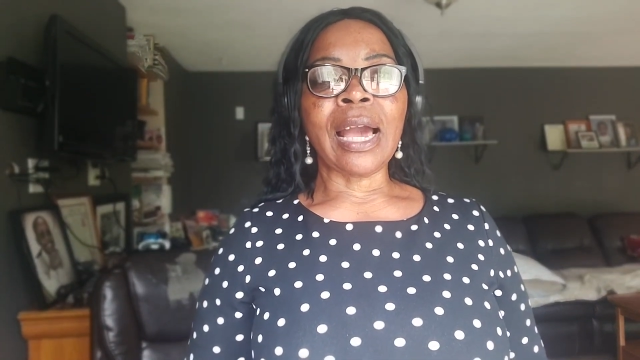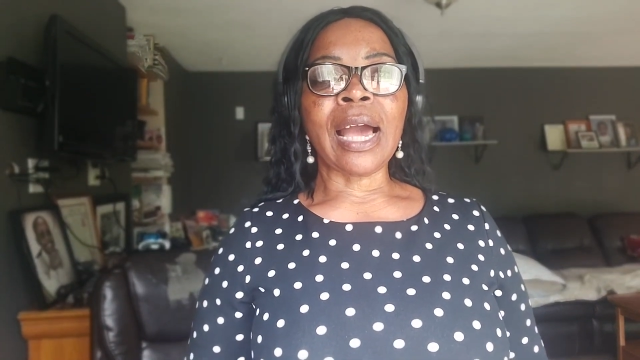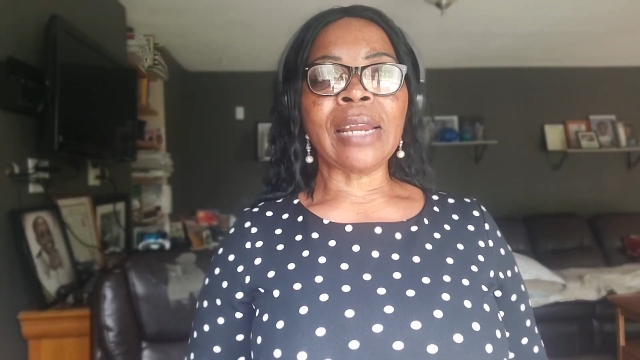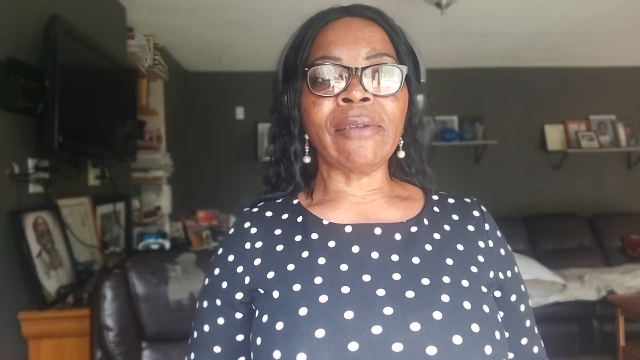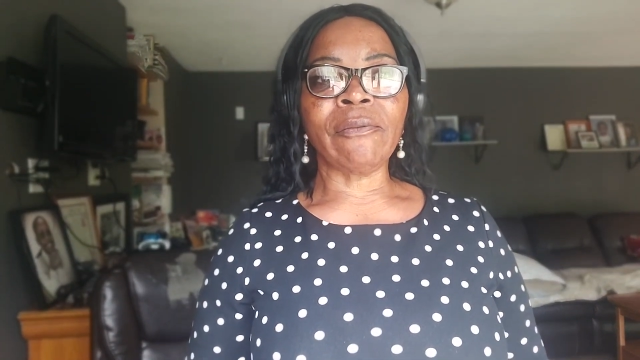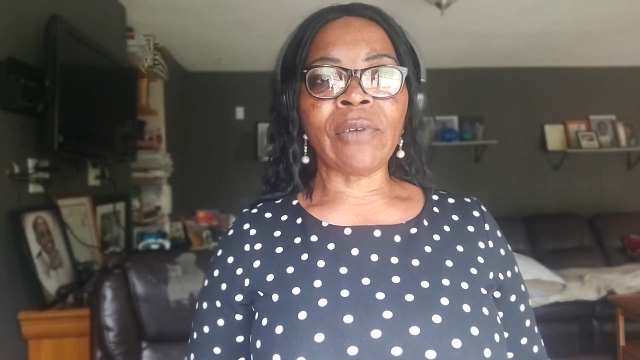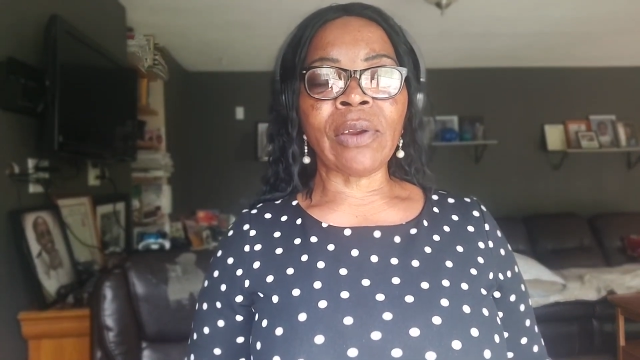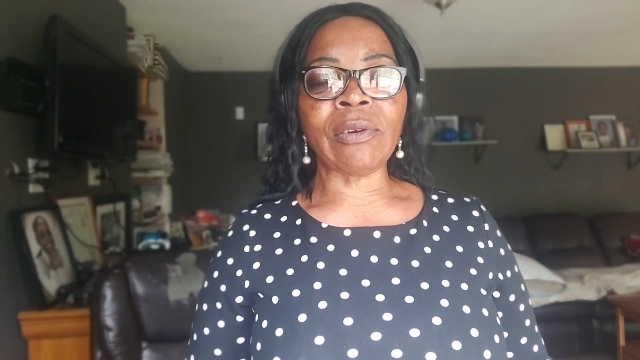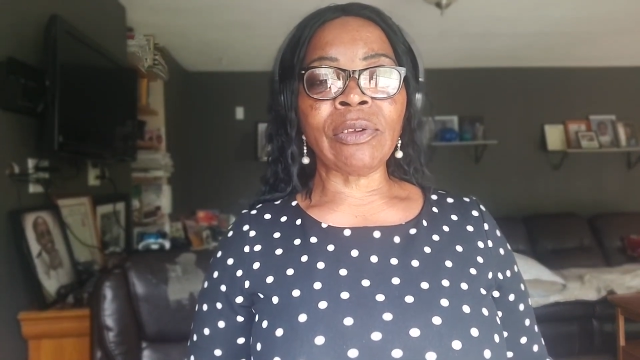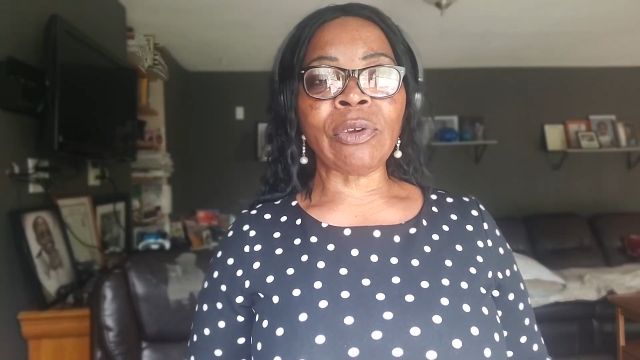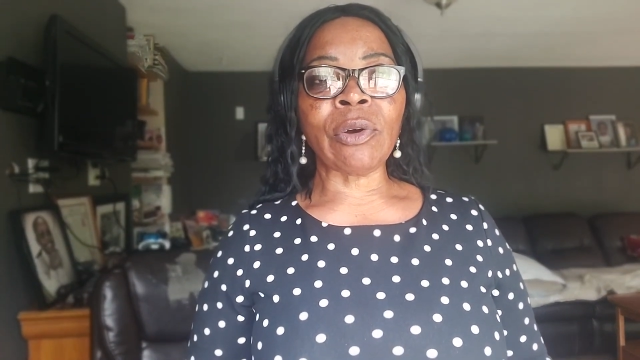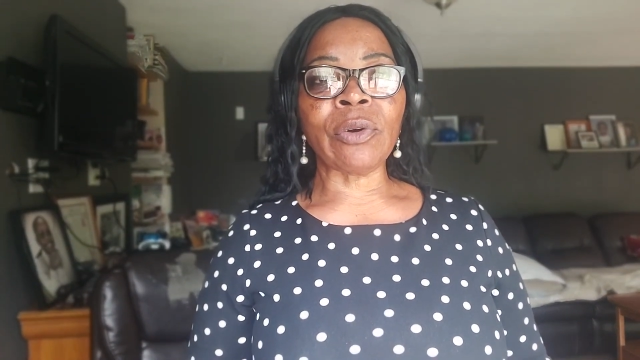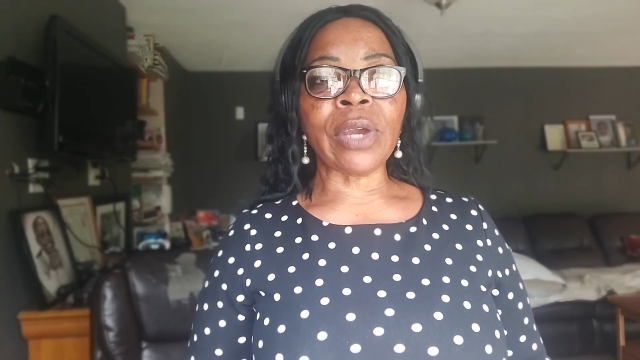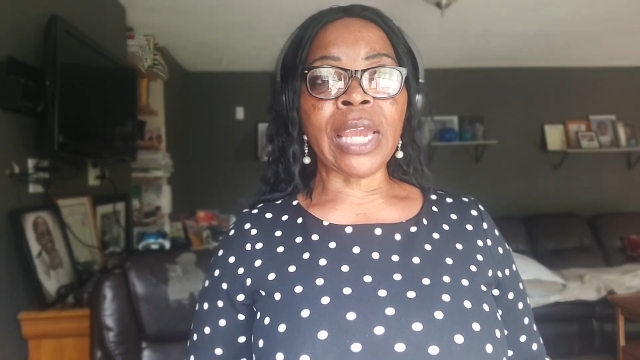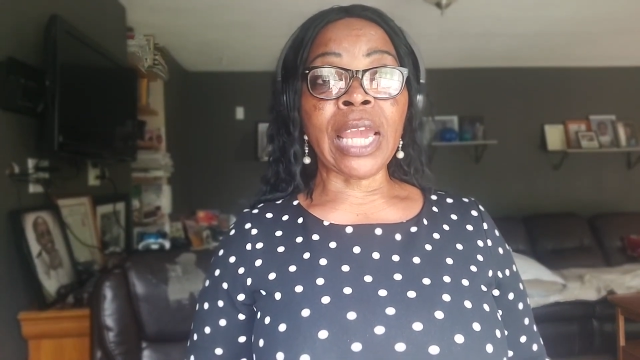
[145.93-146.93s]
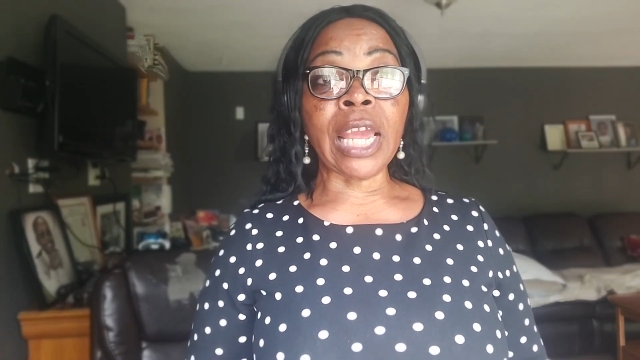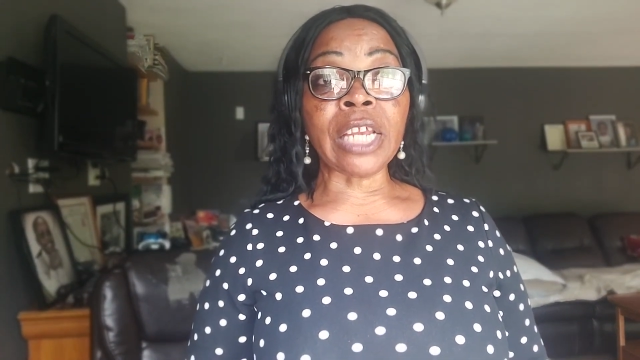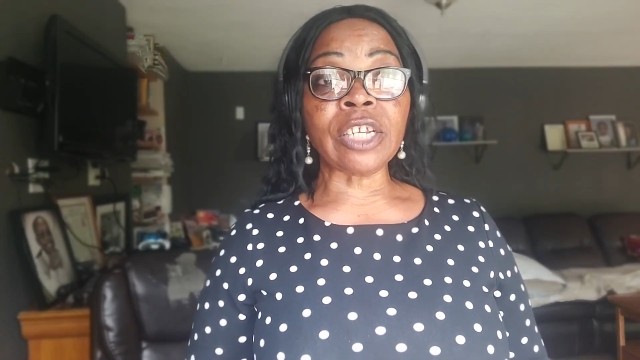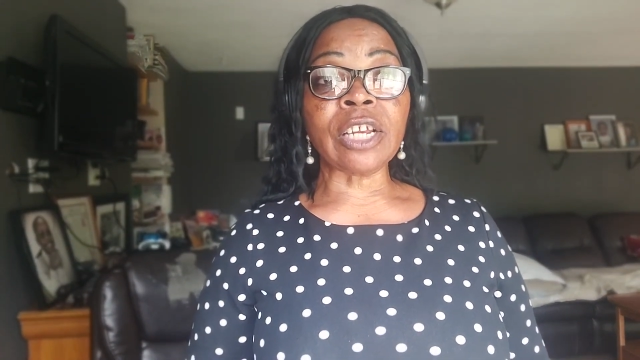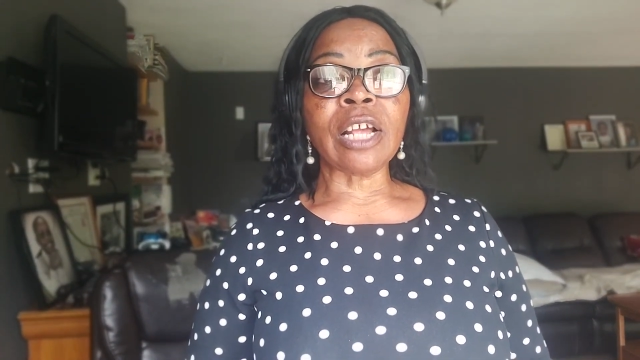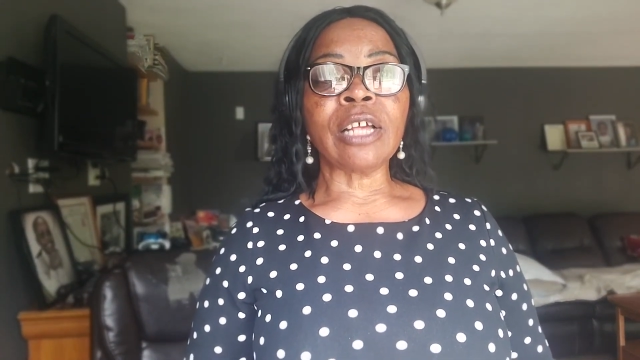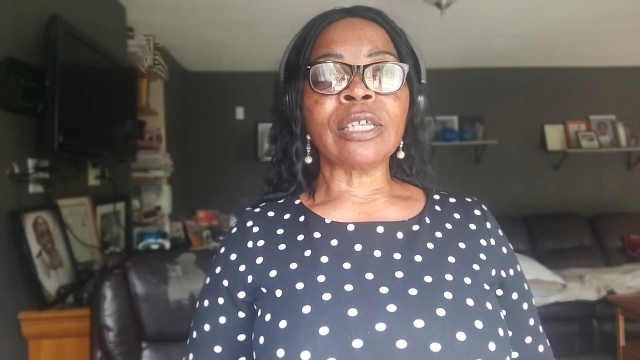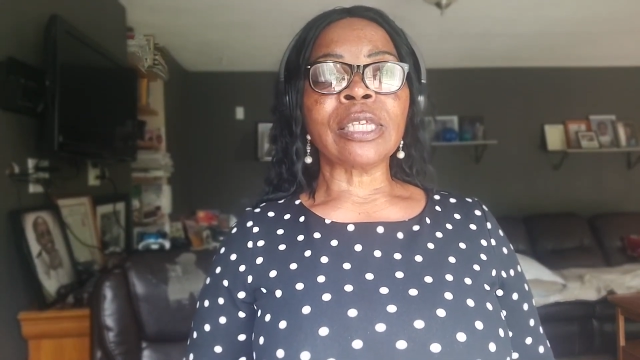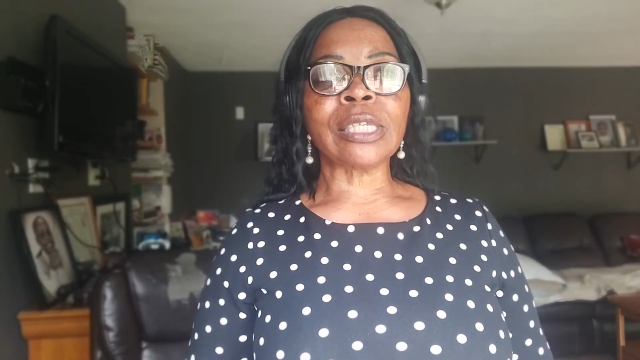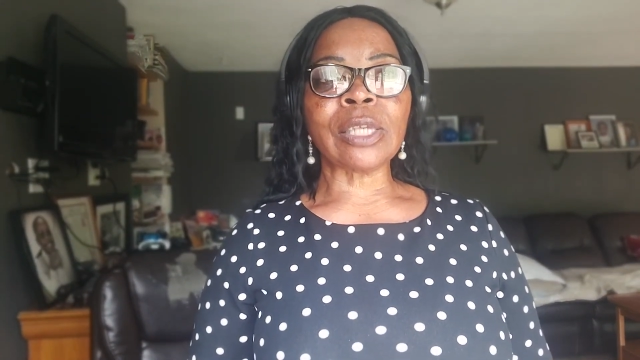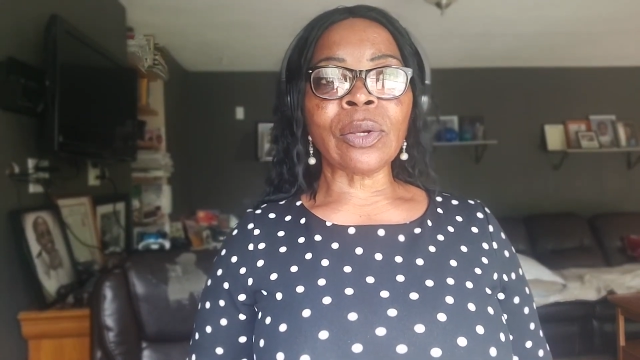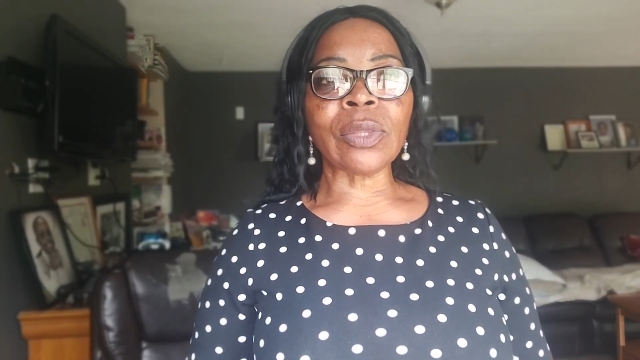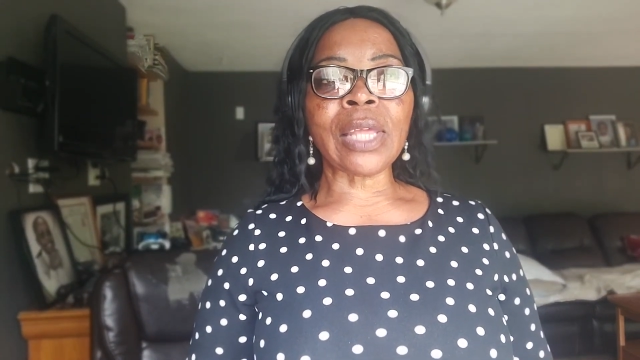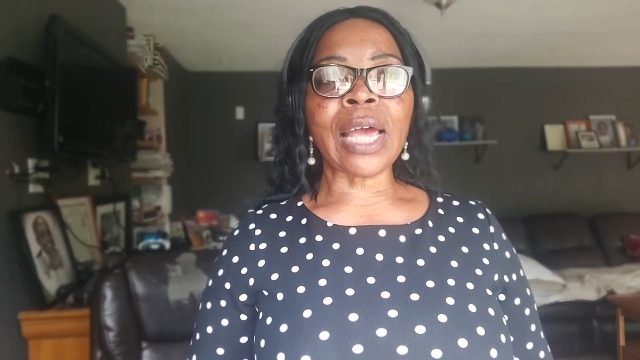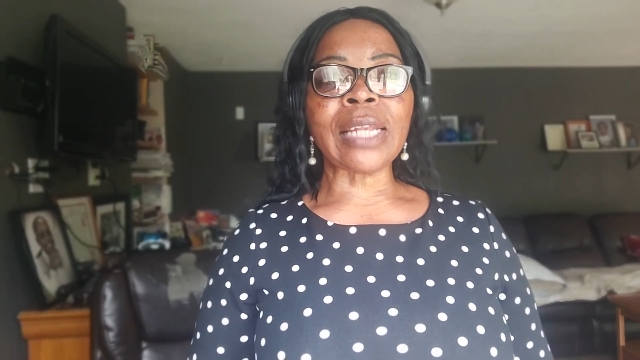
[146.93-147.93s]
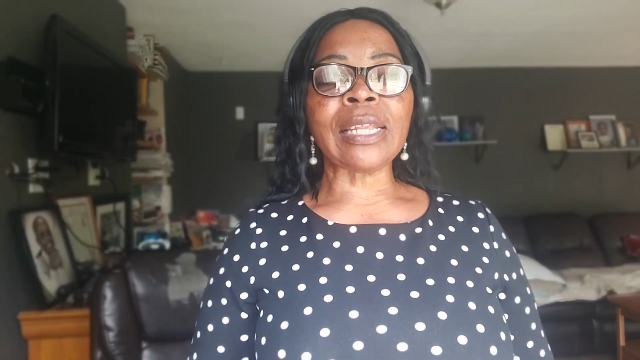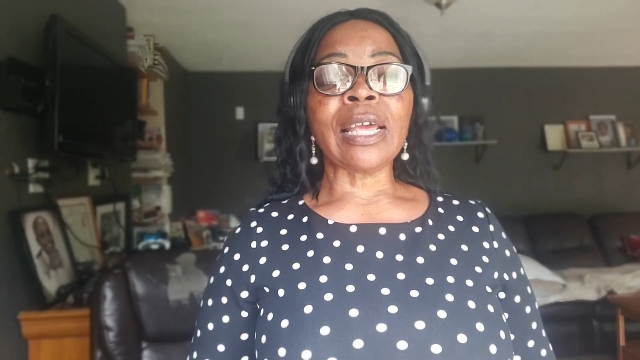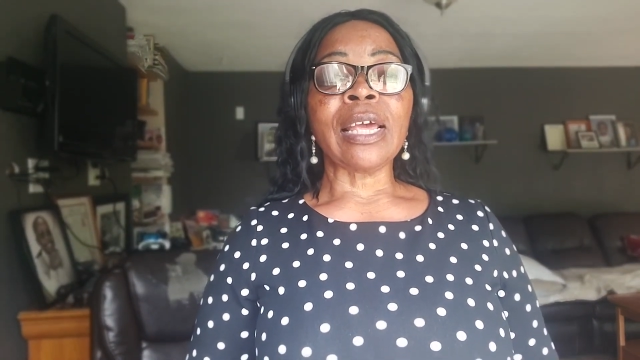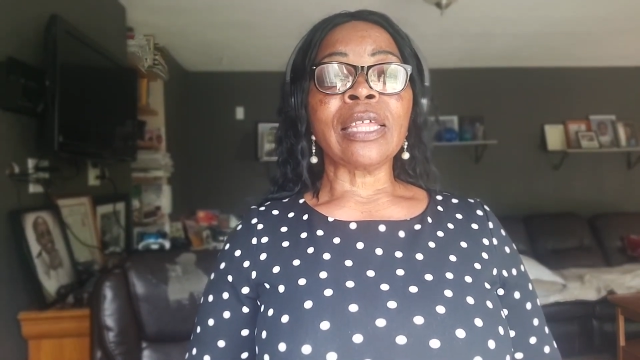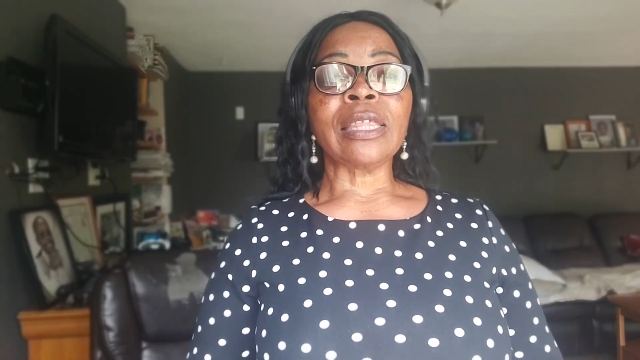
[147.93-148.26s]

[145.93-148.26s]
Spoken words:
at a very young age so that